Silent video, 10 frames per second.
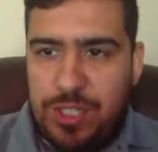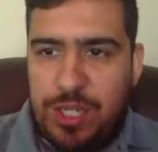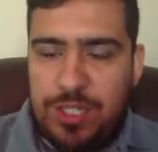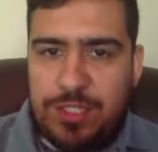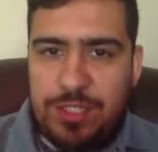
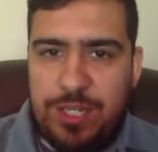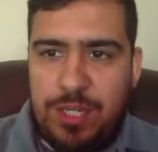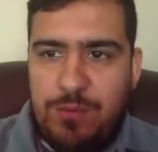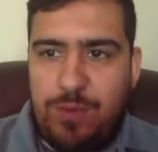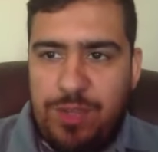as
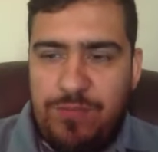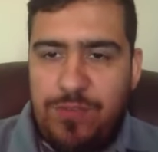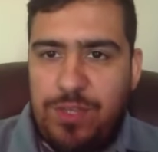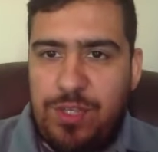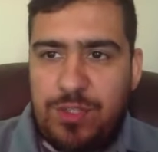waive
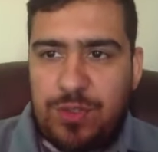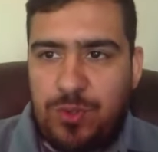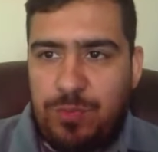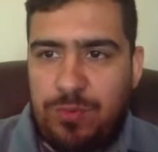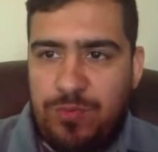fees
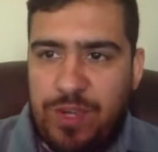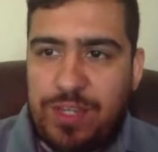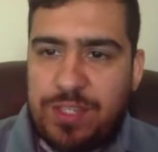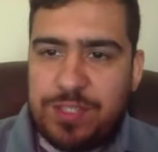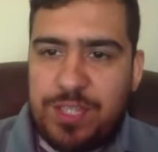or provide
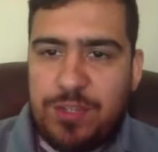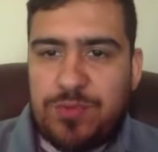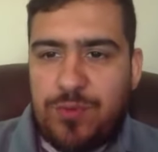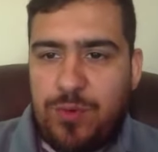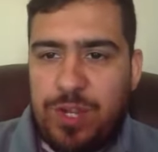discounts
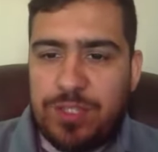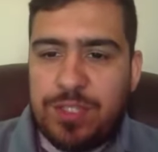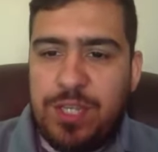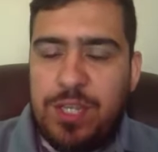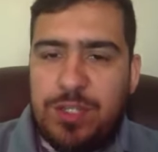for rent.
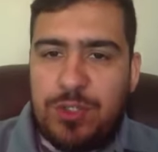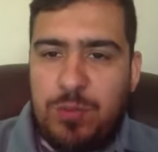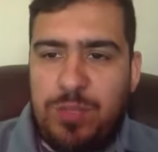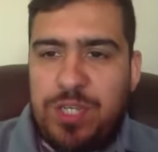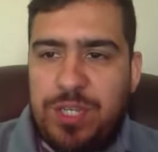So
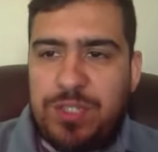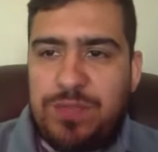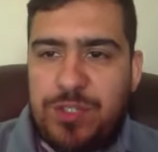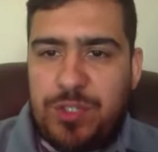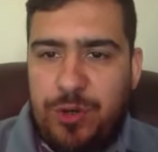because of the
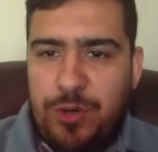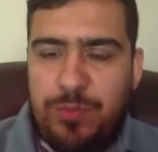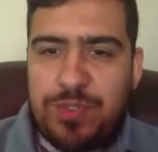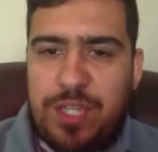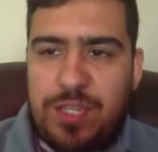
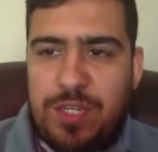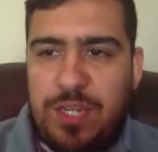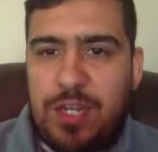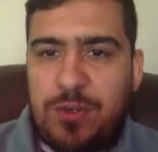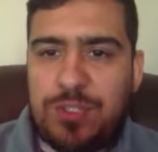terms that the
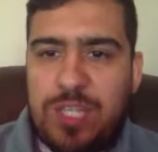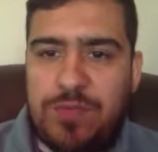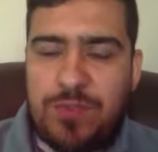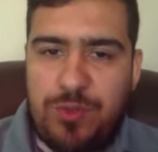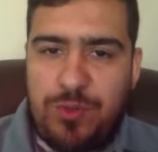landlords have
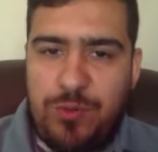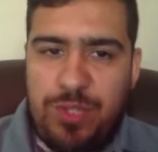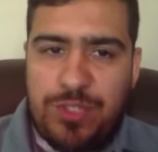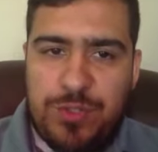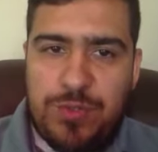to agree
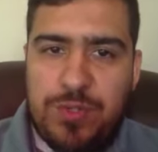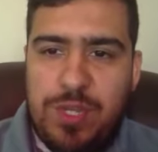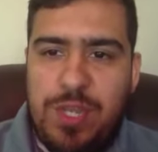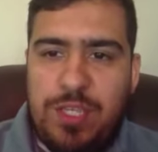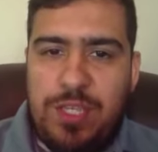to,
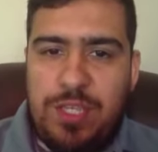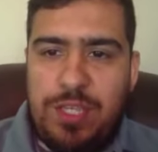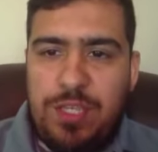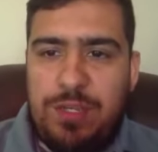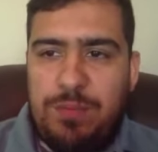
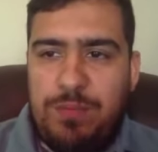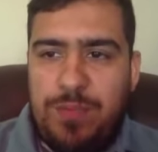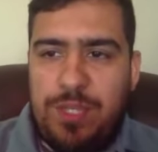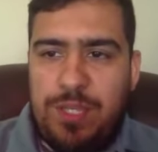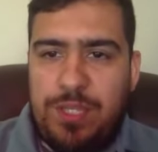the
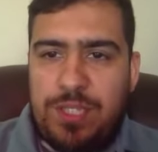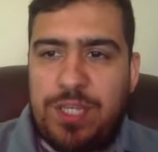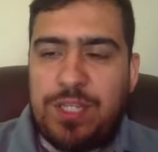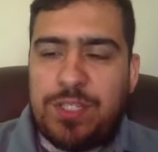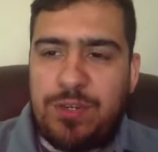the
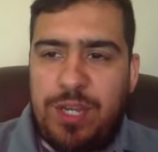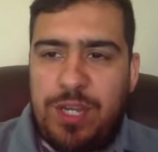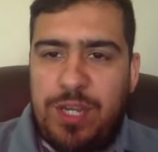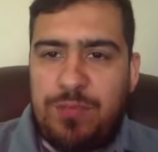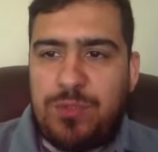tenants are not
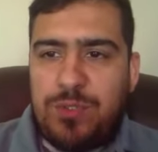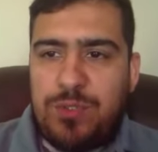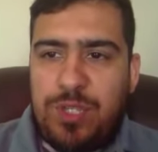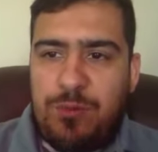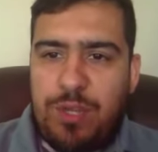able to
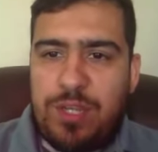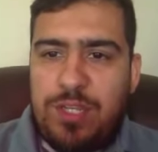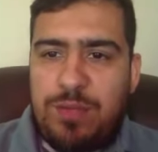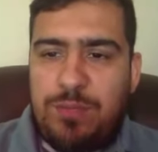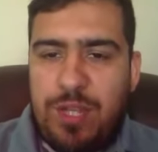directly
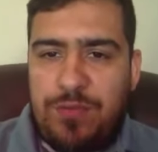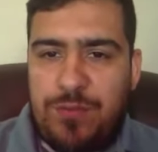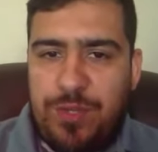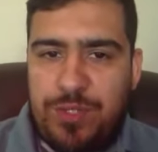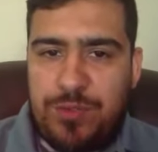apply for
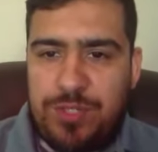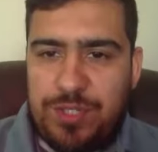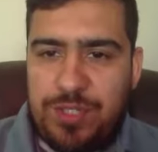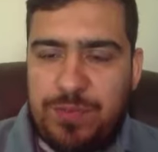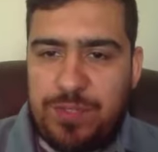rental
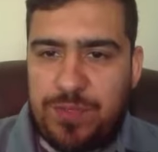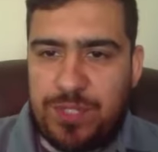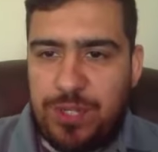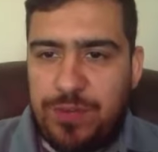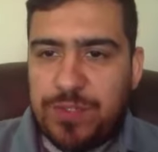assistance
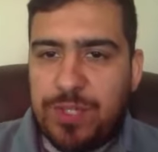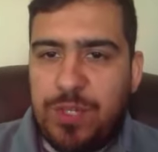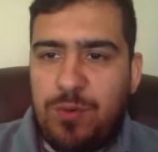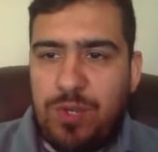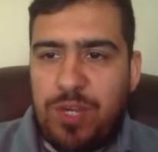themselves
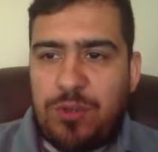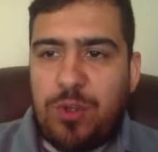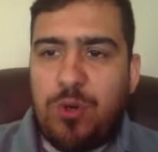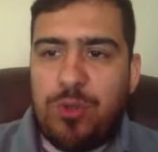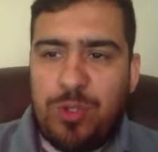without
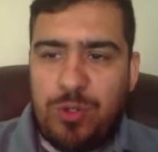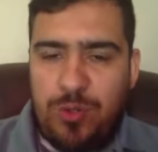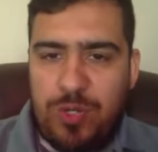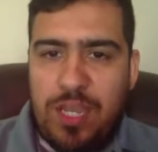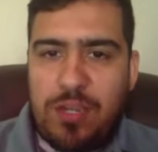going through
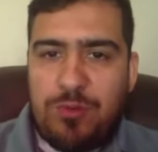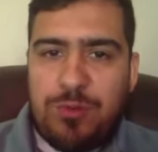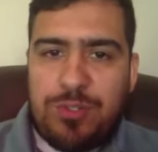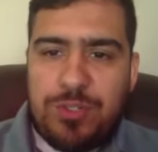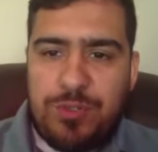their
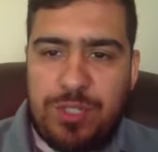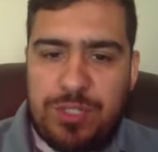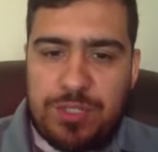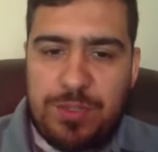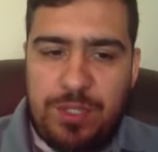landlord. So this